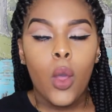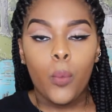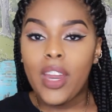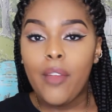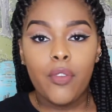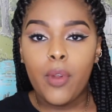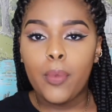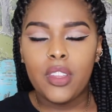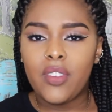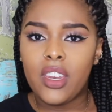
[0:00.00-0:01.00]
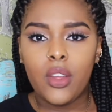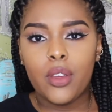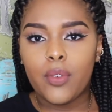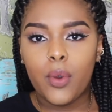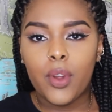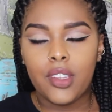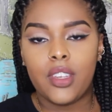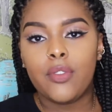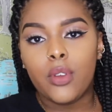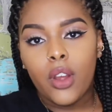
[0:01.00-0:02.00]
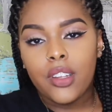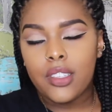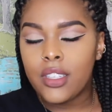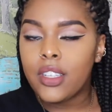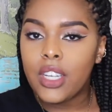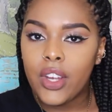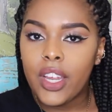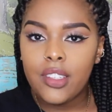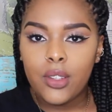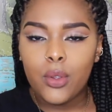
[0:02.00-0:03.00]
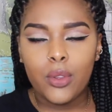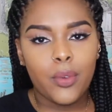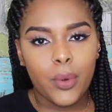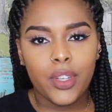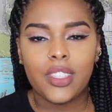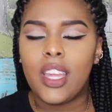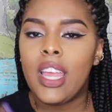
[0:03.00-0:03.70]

whatever from this video, of course, and if you are still in grade school, of course,